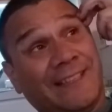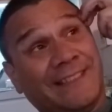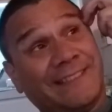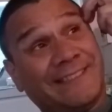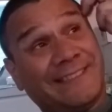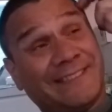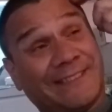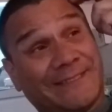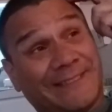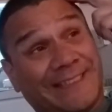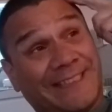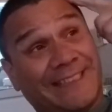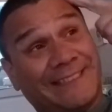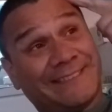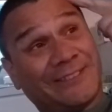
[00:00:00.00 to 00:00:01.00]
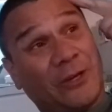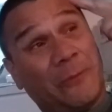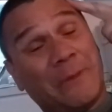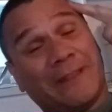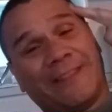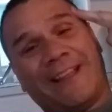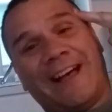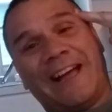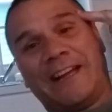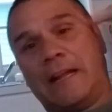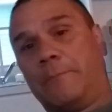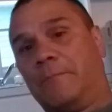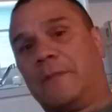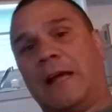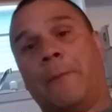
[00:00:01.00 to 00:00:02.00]
So I'm in line.
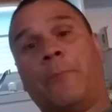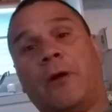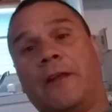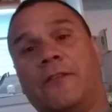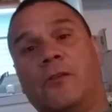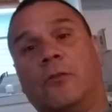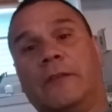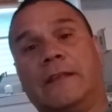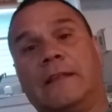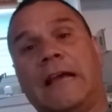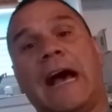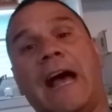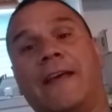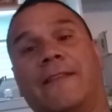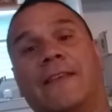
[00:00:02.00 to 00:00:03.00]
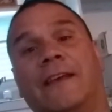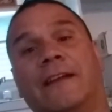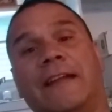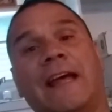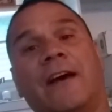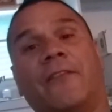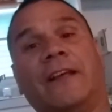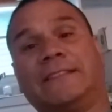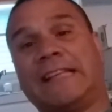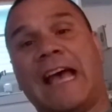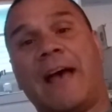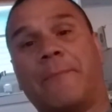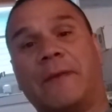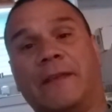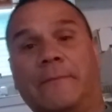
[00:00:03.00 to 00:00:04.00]
I'm probably the only guy there now that's
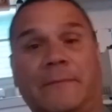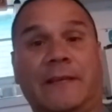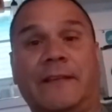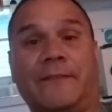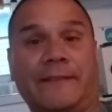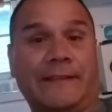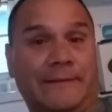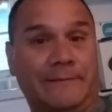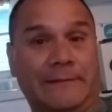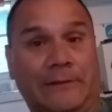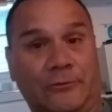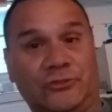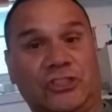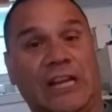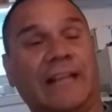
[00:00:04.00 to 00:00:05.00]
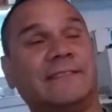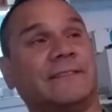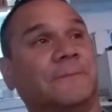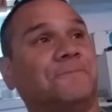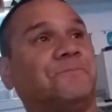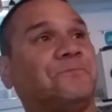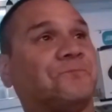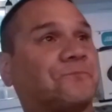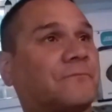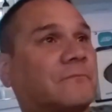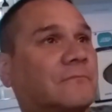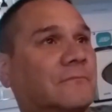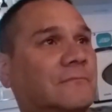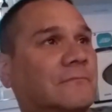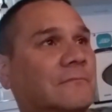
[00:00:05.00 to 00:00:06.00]
happy. Me and Jason.
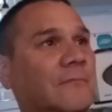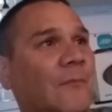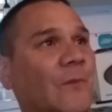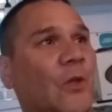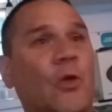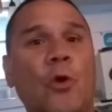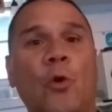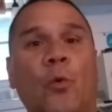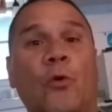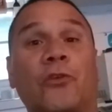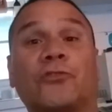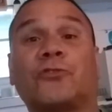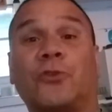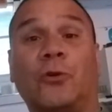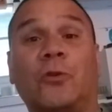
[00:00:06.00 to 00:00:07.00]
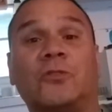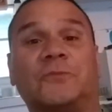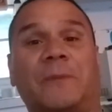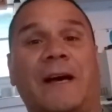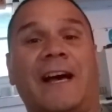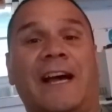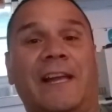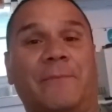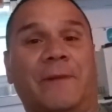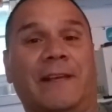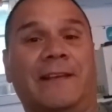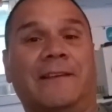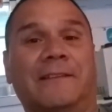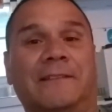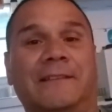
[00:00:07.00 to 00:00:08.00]
Well, this girl was behind me,
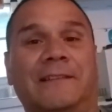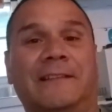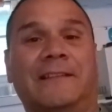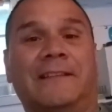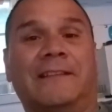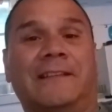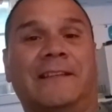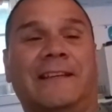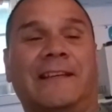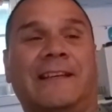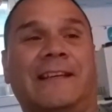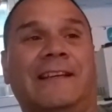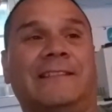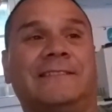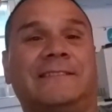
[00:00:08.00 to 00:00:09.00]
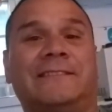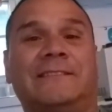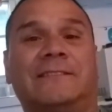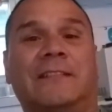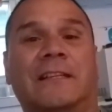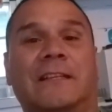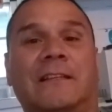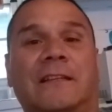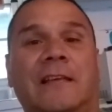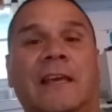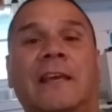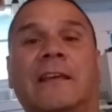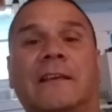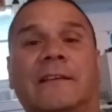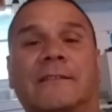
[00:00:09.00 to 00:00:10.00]
and she's like,
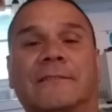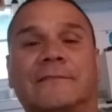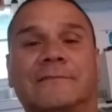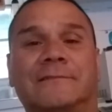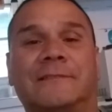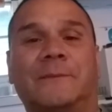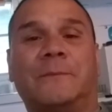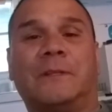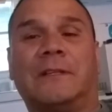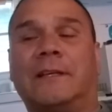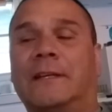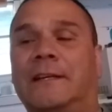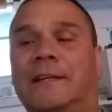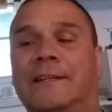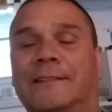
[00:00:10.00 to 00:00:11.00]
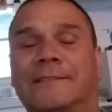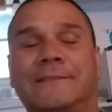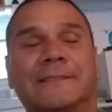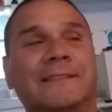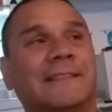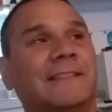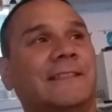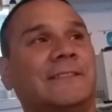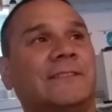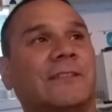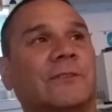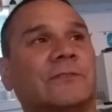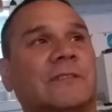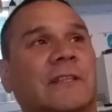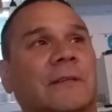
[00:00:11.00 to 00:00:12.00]
"Hey," I'm like, "Yeah." She
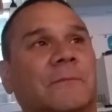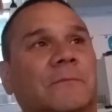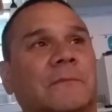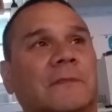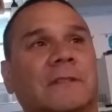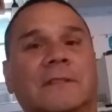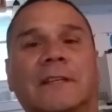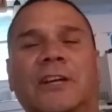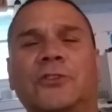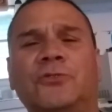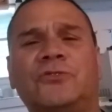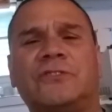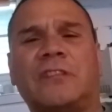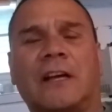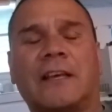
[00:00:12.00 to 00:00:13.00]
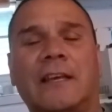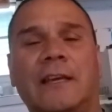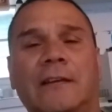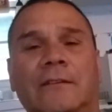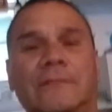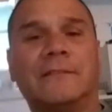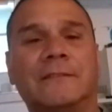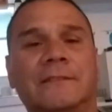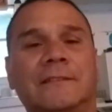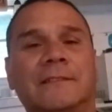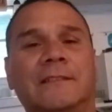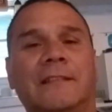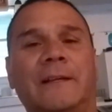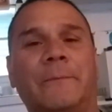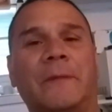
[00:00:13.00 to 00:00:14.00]
goes, "Are you stuck here?"
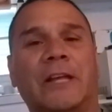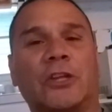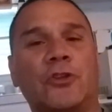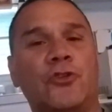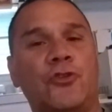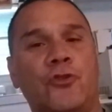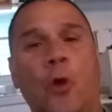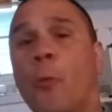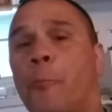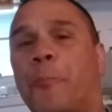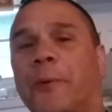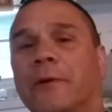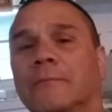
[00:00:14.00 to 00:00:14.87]
I'm like, "Nope."